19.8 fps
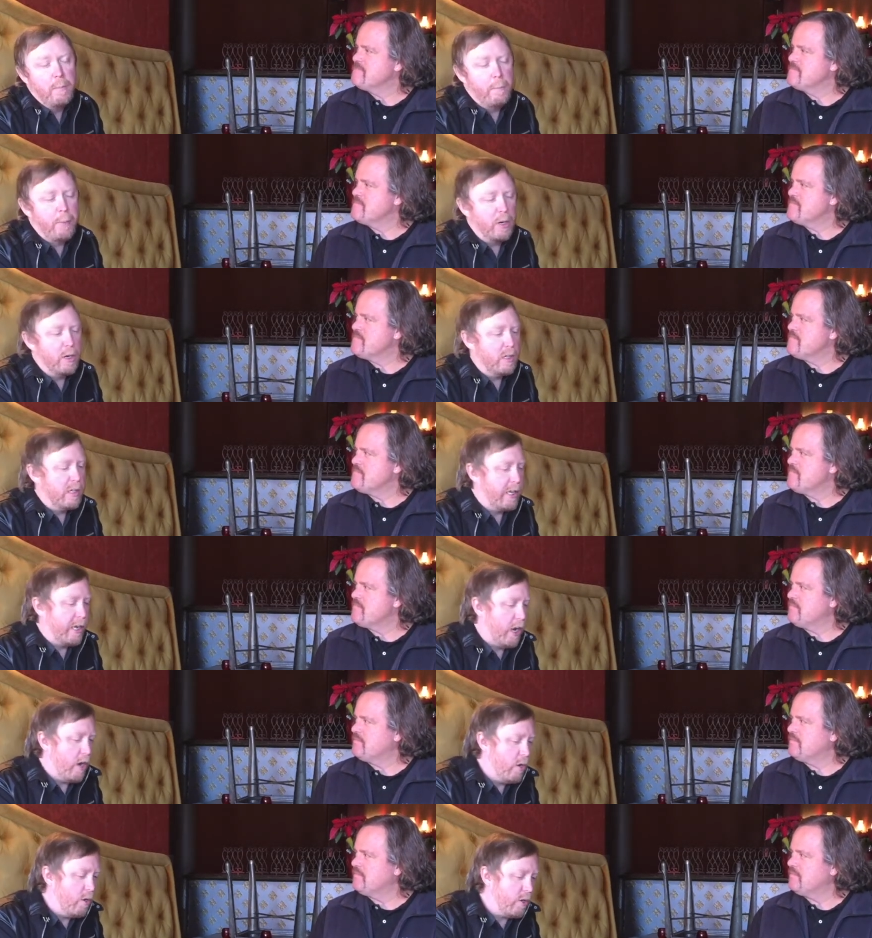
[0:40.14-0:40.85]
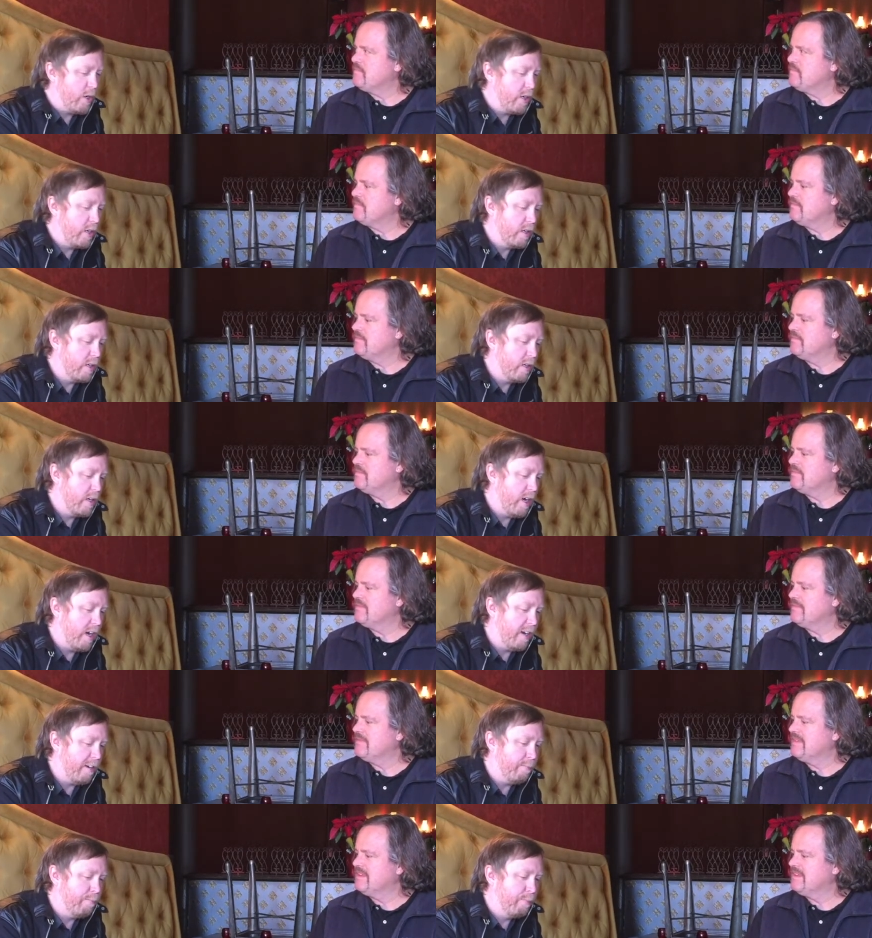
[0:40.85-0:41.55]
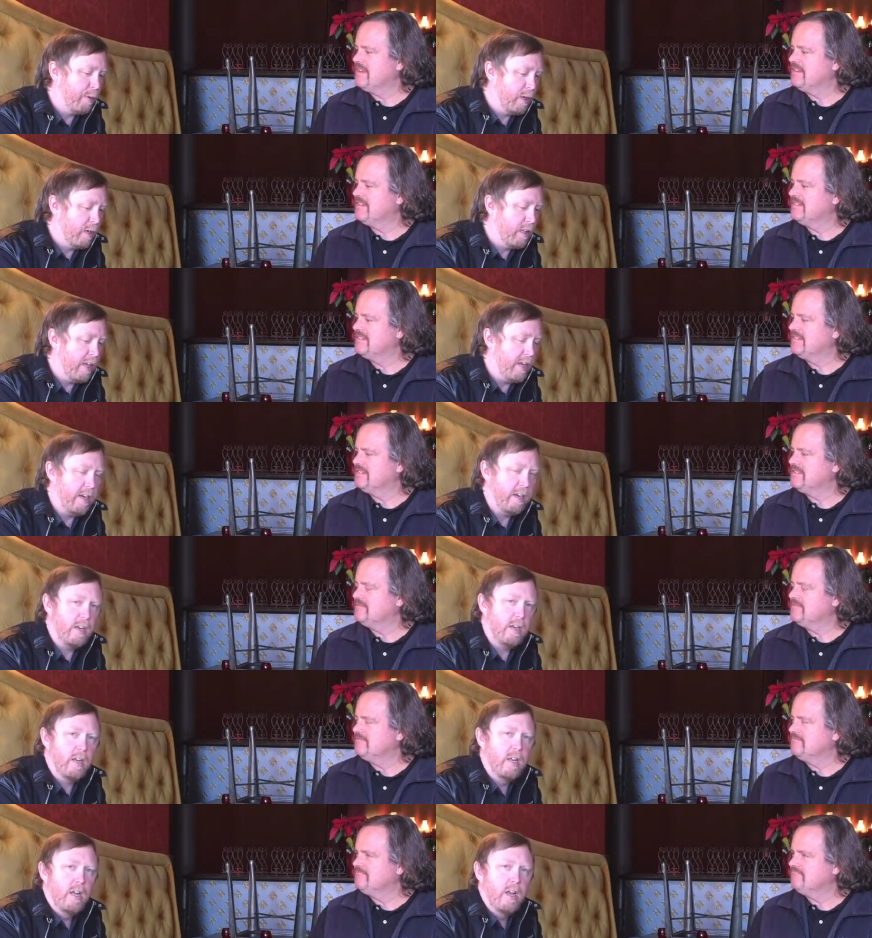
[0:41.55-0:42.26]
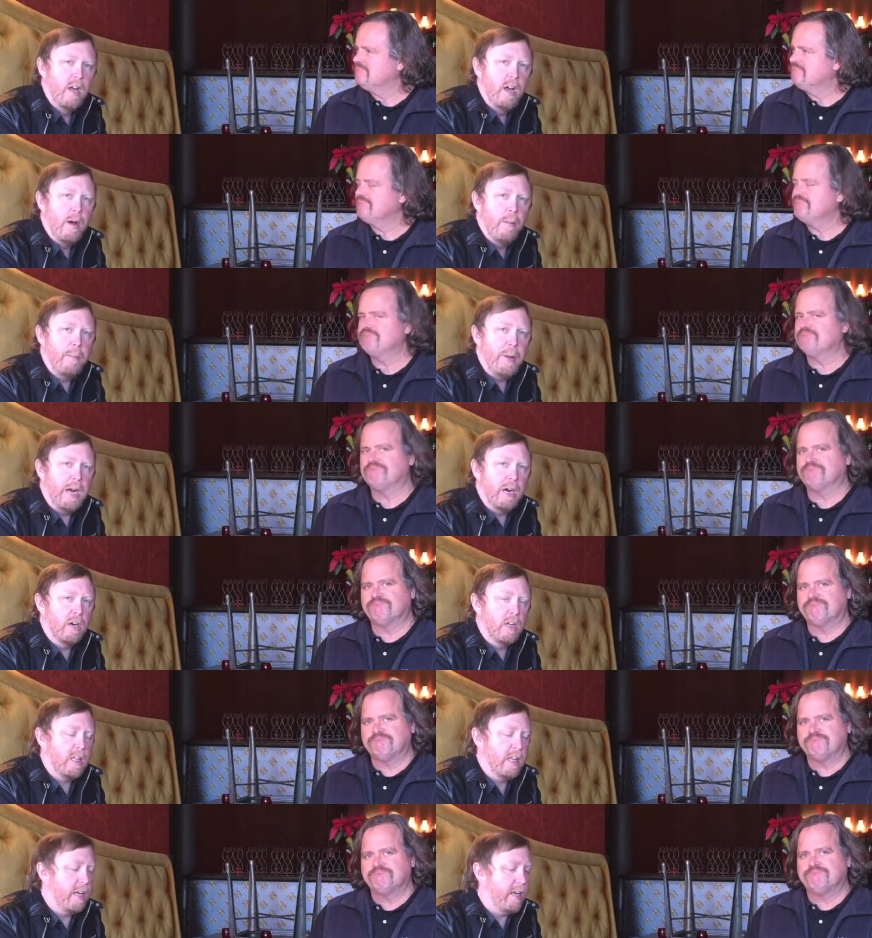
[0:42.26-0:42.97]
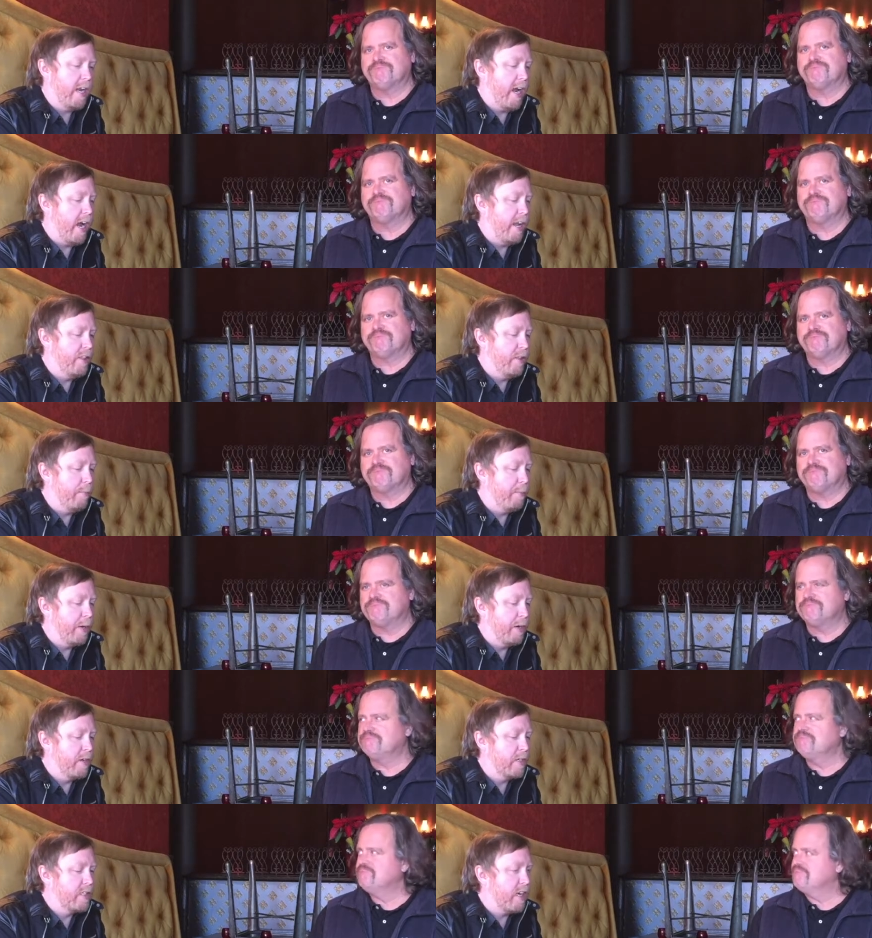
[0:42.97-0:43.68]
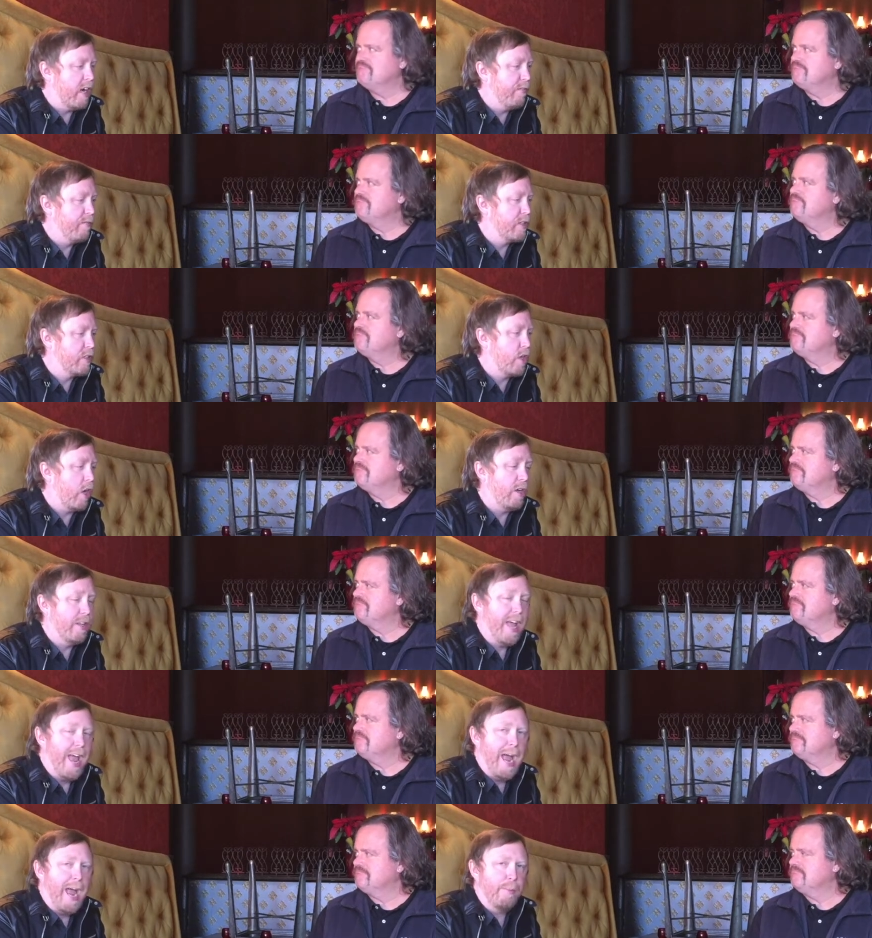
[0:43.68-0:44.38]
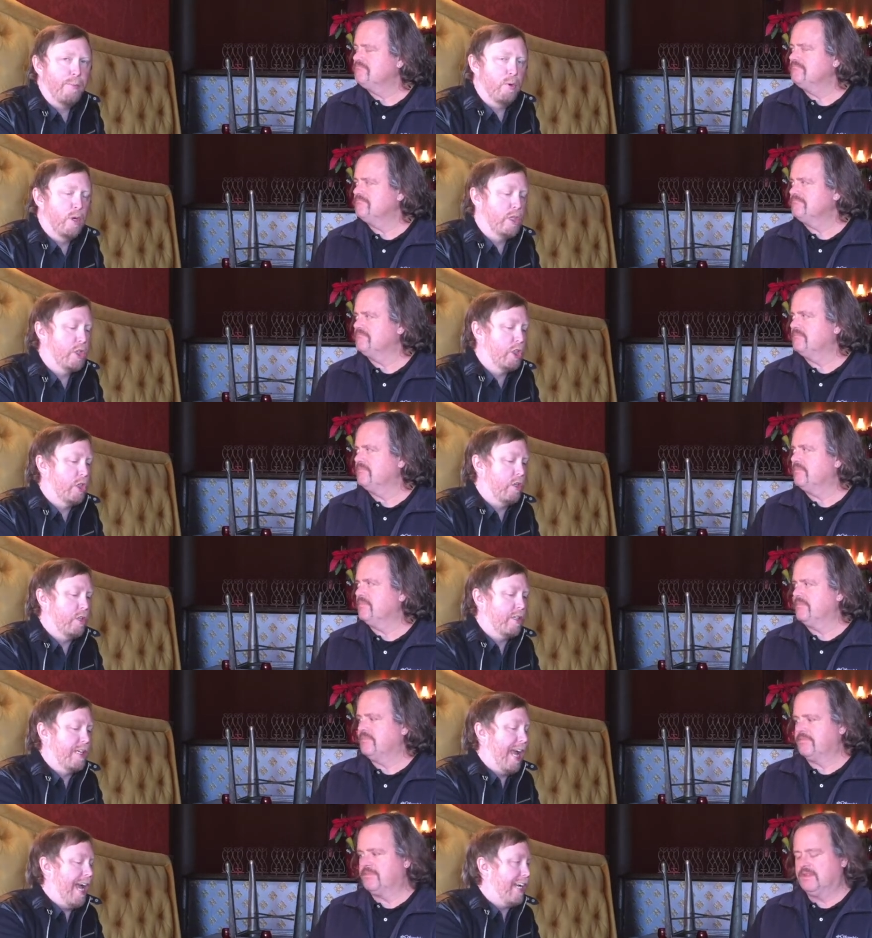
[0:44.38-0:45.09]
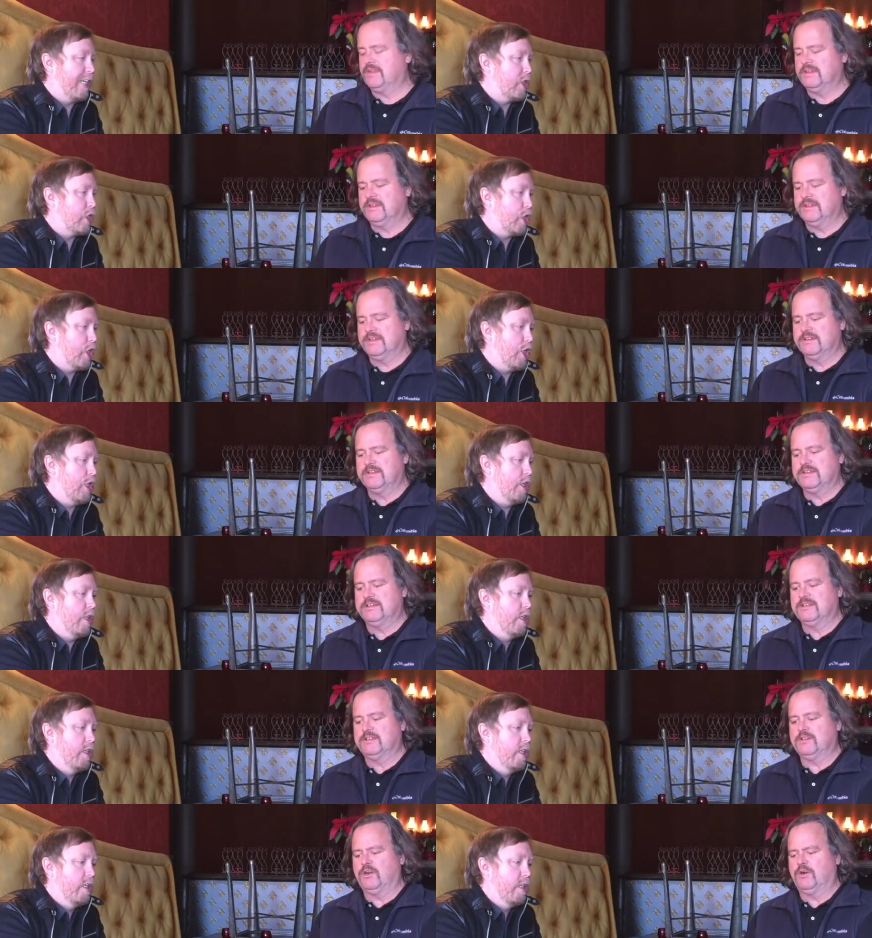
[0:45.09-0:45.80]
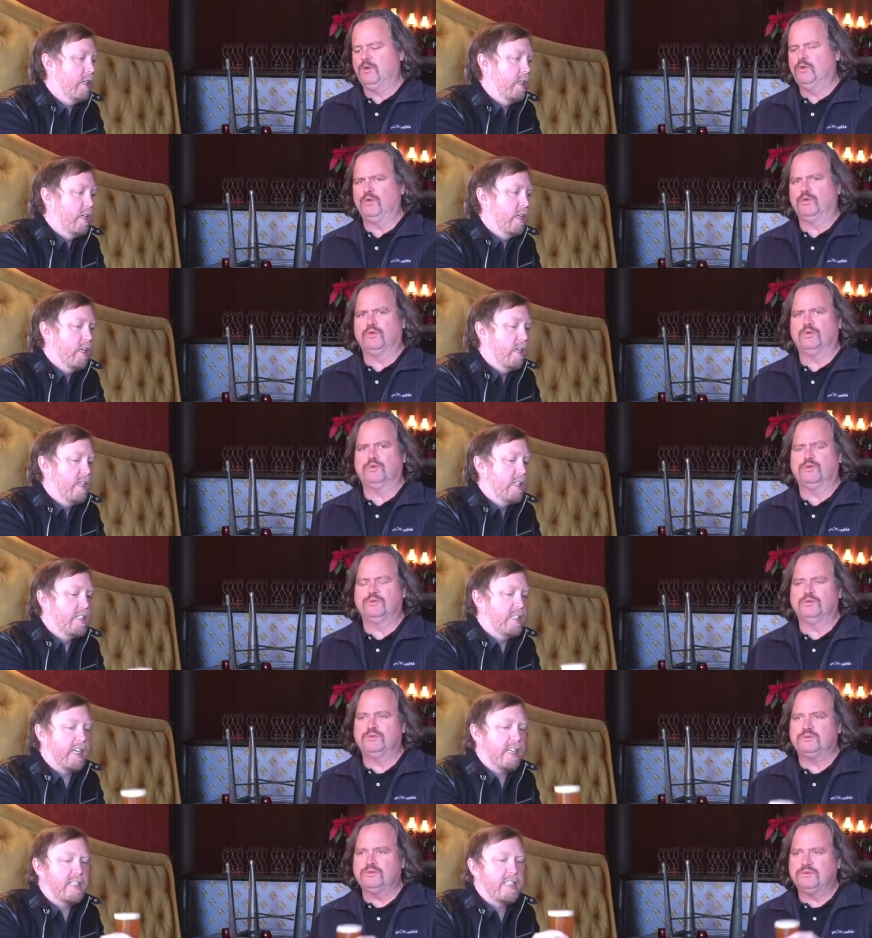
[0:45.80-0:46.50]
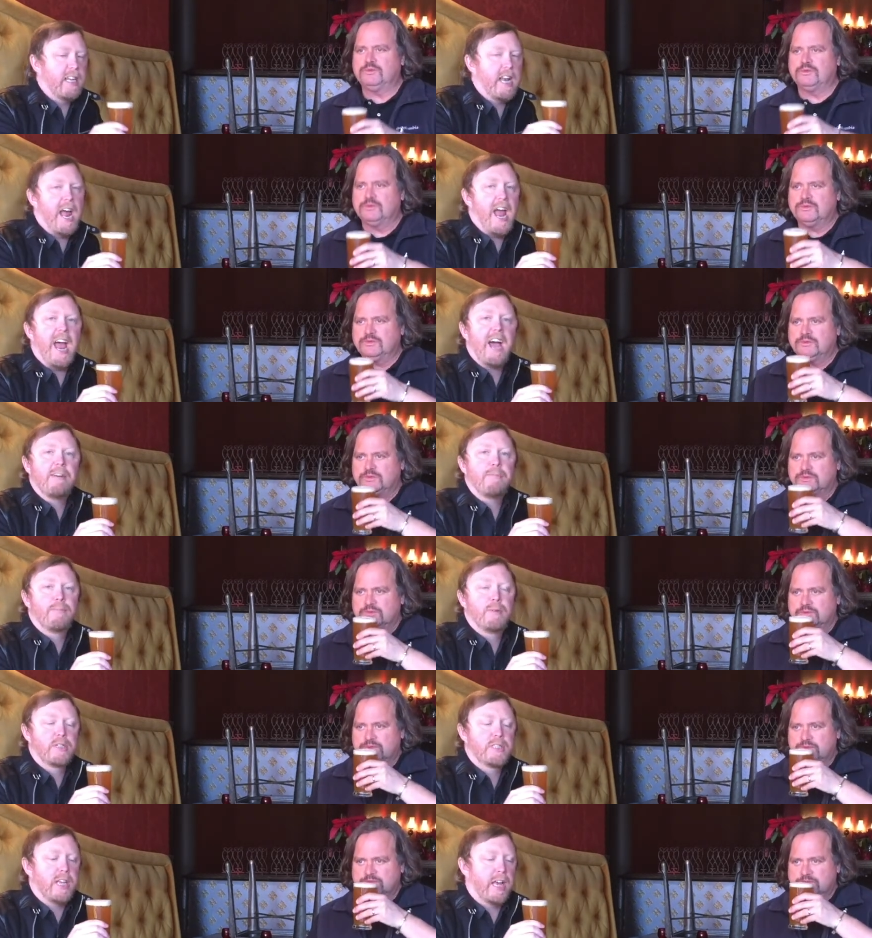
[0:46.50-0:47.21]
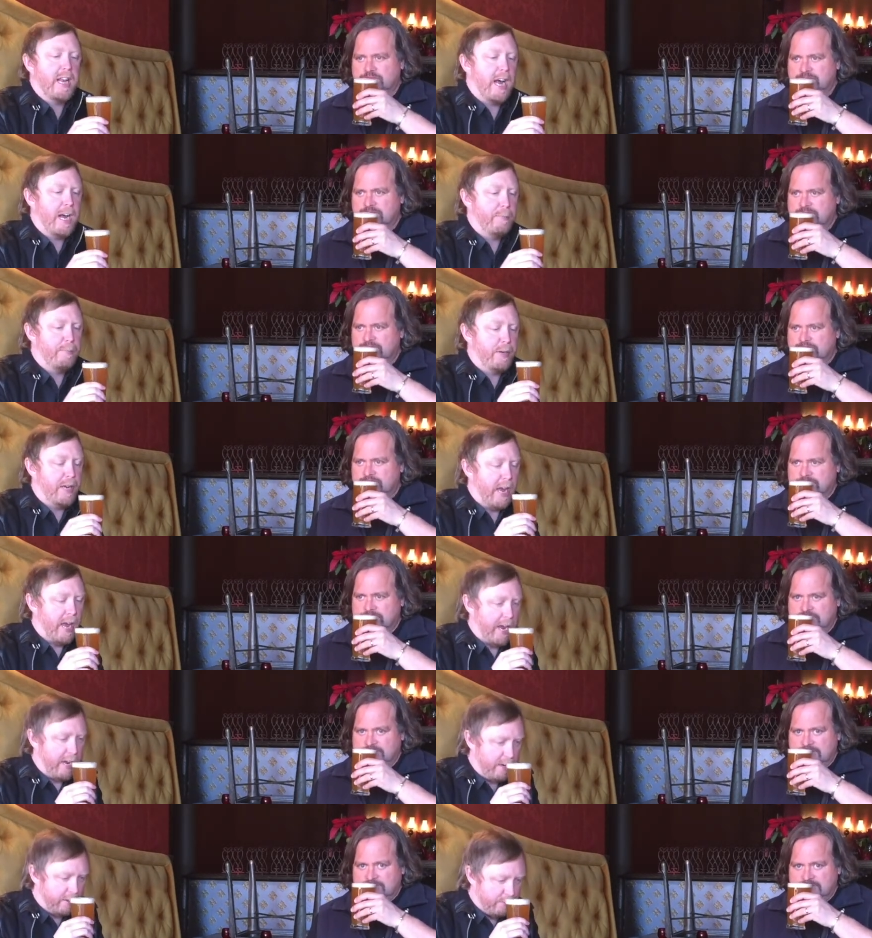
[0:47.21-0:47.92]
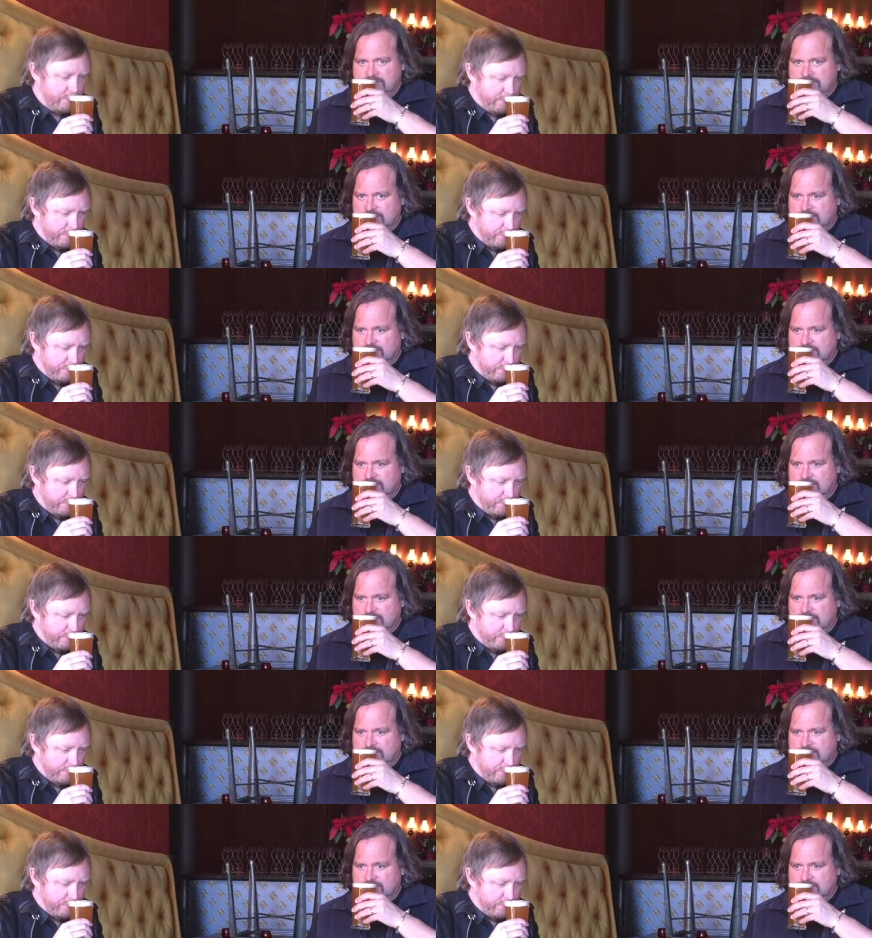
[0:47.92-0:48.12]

Speaker 1: Burley Oak out of Berlin, Maryland, and the beer itself is called Aboriginal Gangster. Ooh. Six and a half percent IPA.